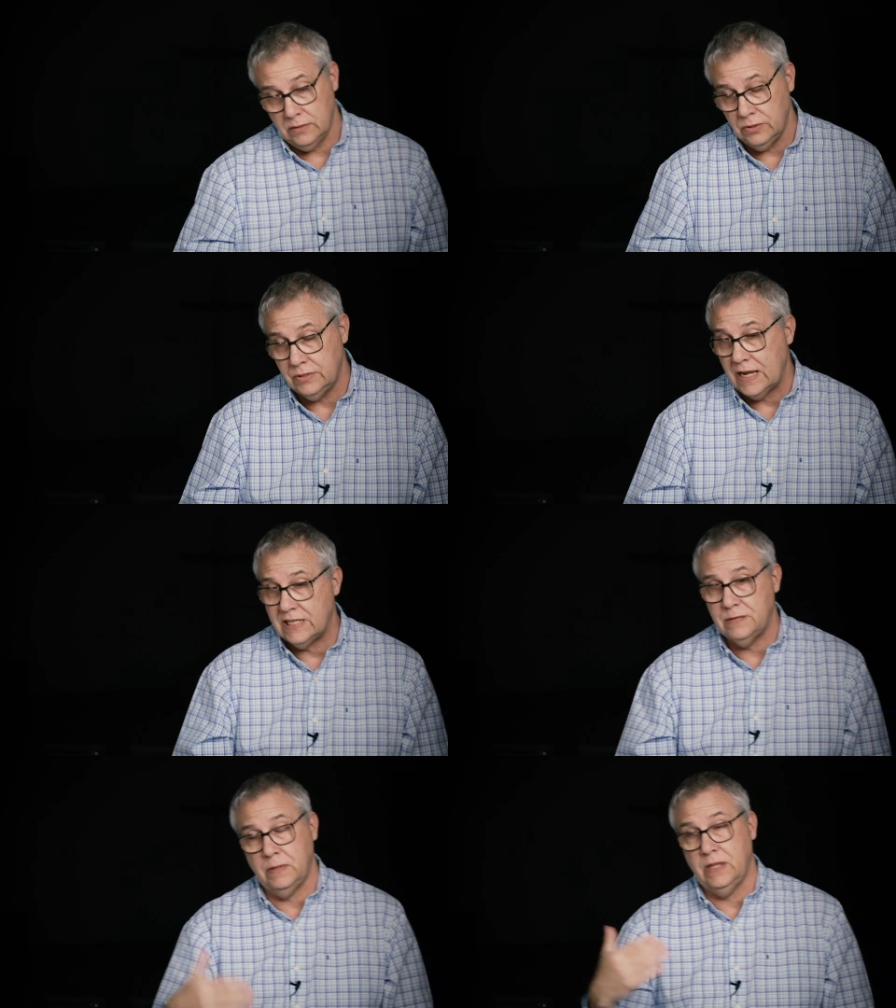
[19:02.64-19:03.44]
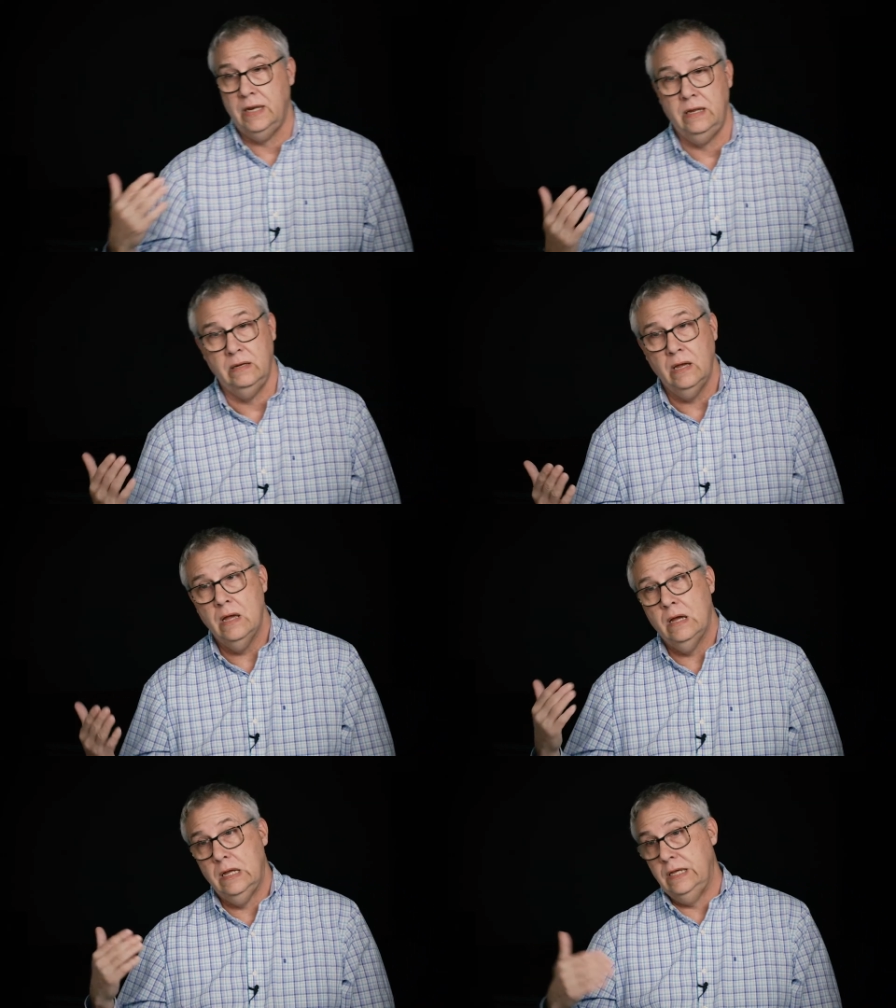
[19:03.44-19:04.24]
New Testament that he,
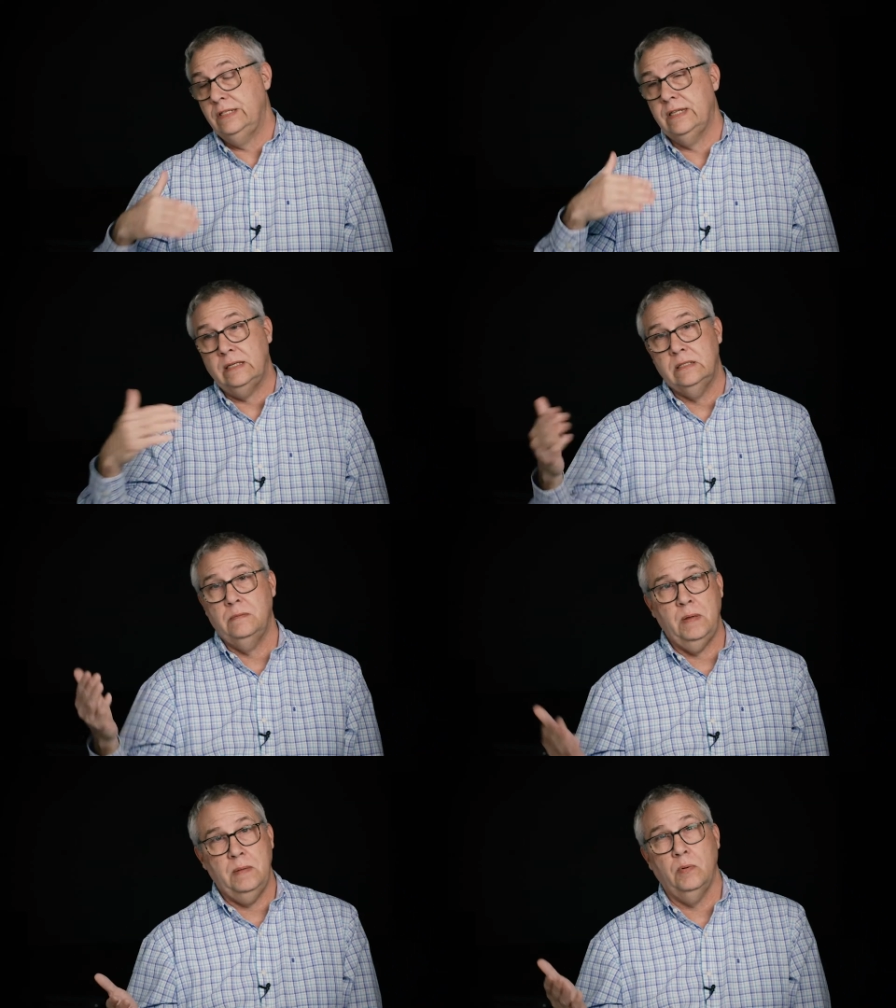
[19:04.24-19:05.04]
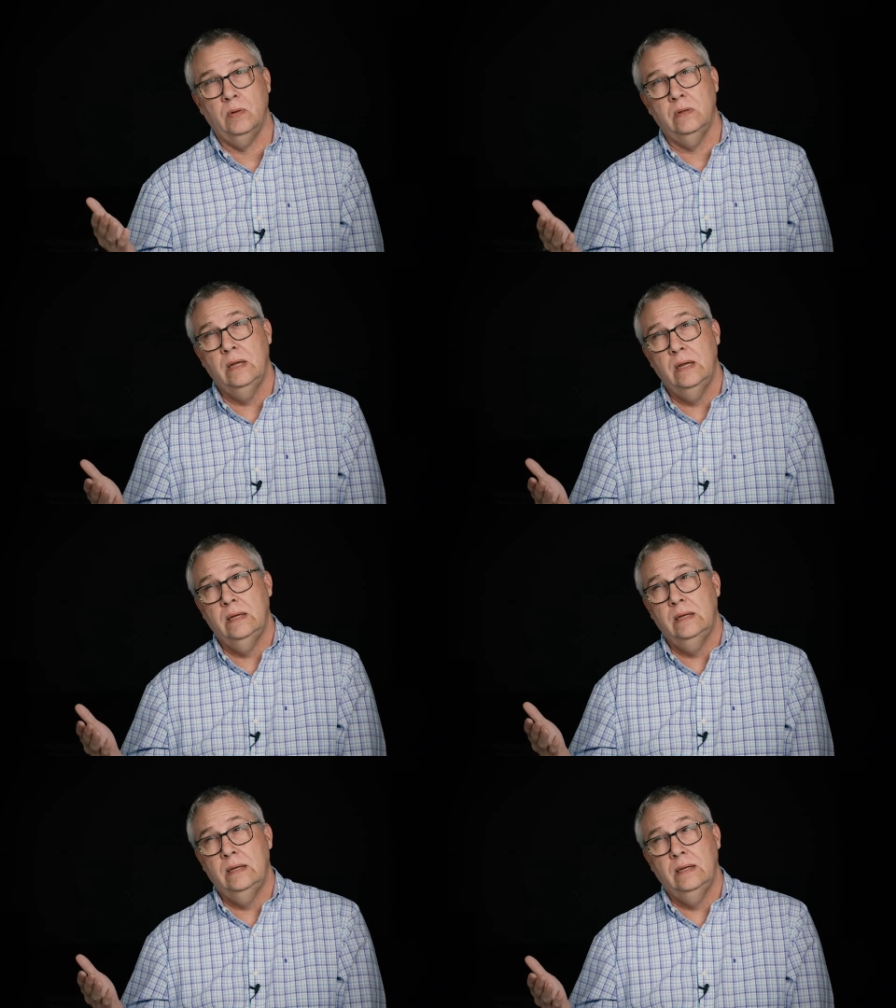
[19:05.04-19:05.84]
he sent to people,
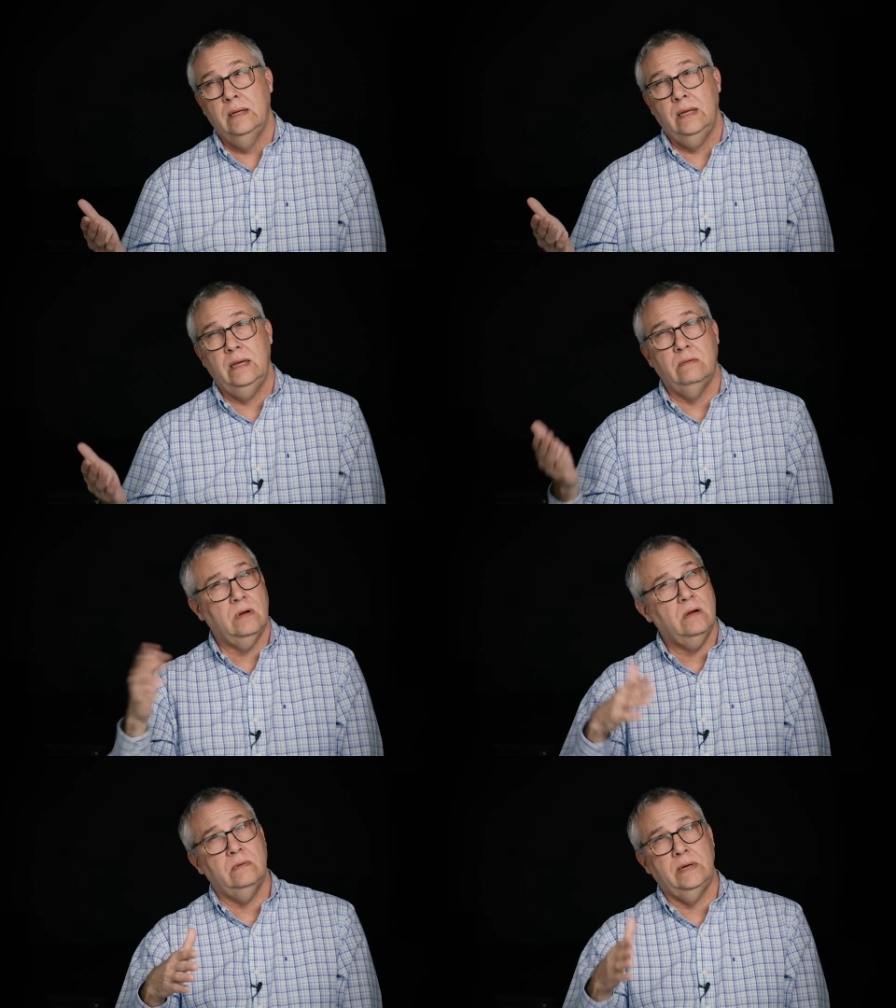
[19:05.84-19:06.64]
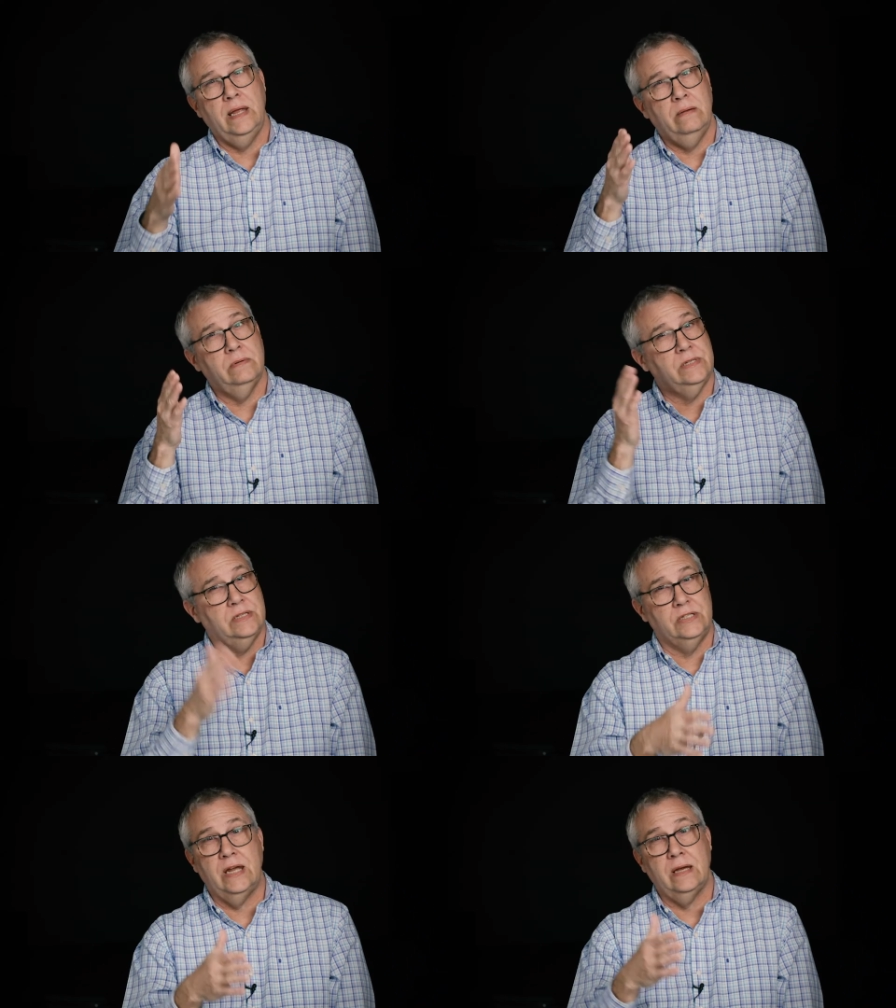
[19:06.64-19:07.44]
he wrote when he was
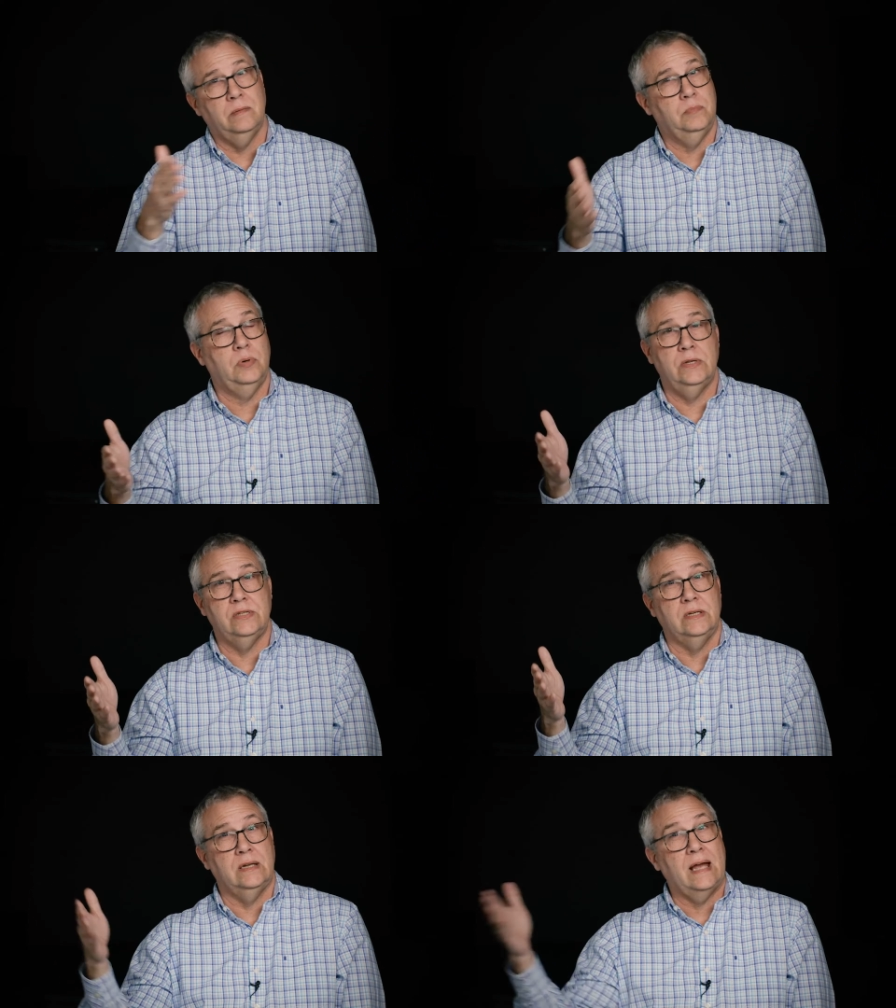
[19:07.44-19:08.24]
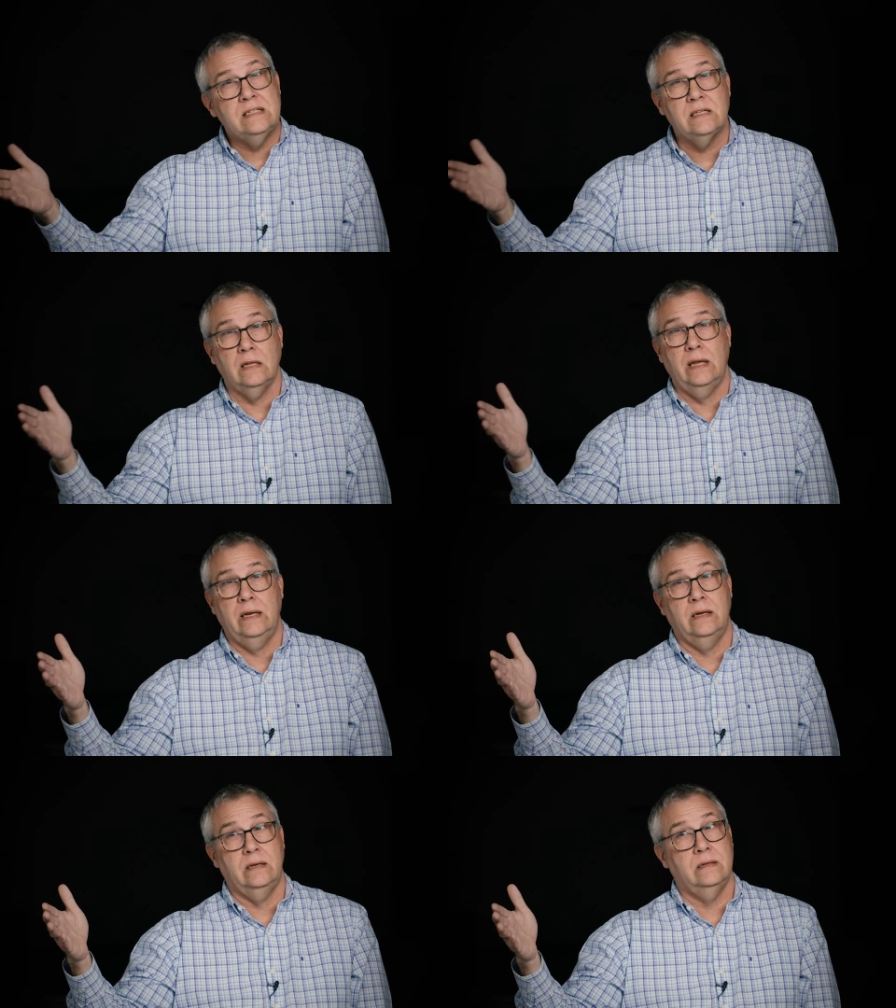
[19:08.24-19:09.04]
in jail, in prison,
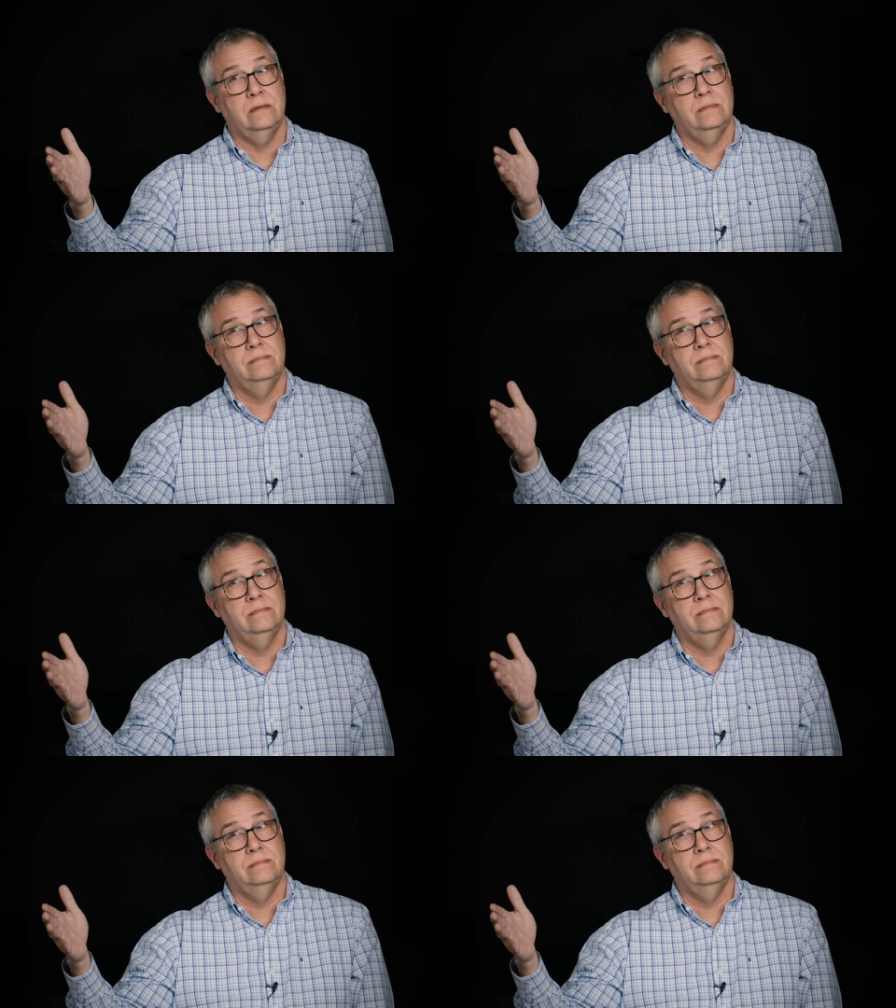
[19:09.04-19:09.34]
isolated,